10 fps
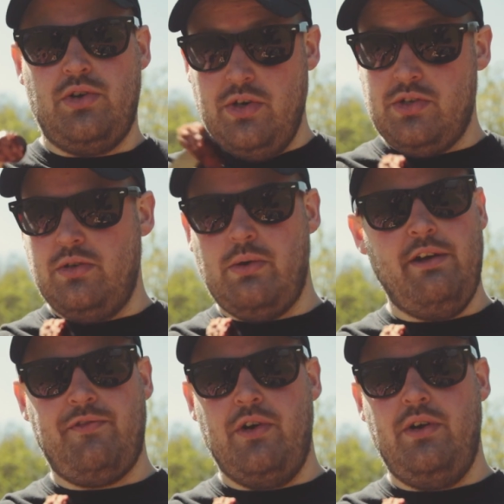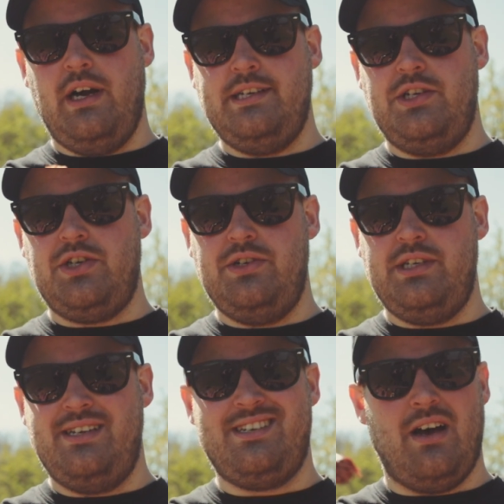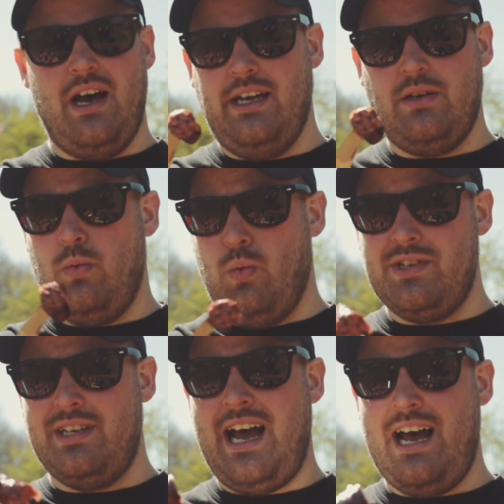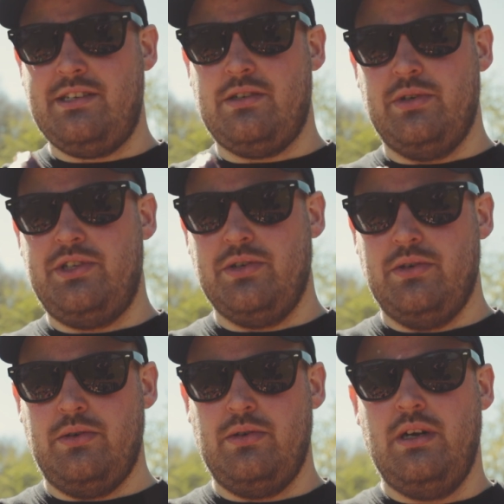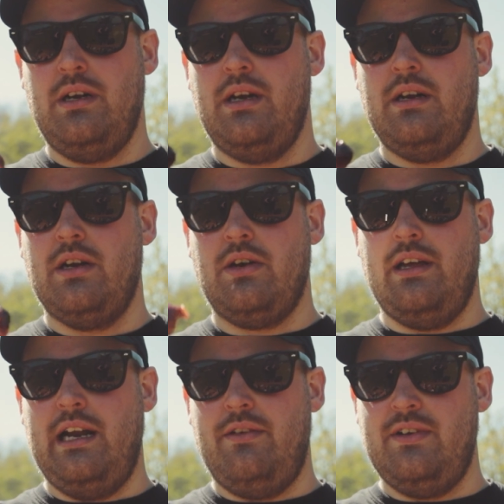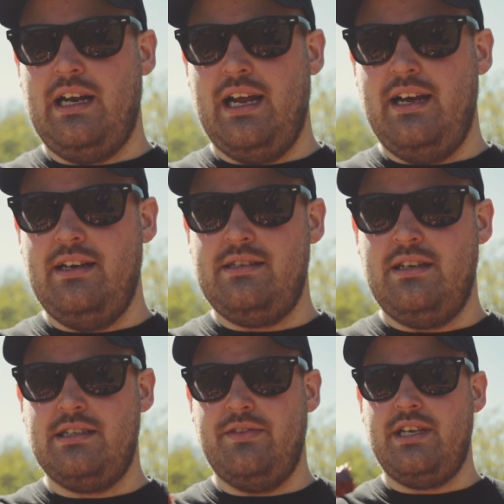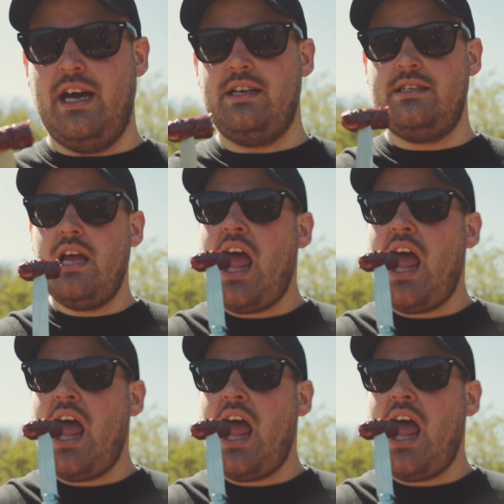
cooked all the way through, nice and juicy inside, wasn't a hassle at all. Got that lovely glaze. Let's have a taste.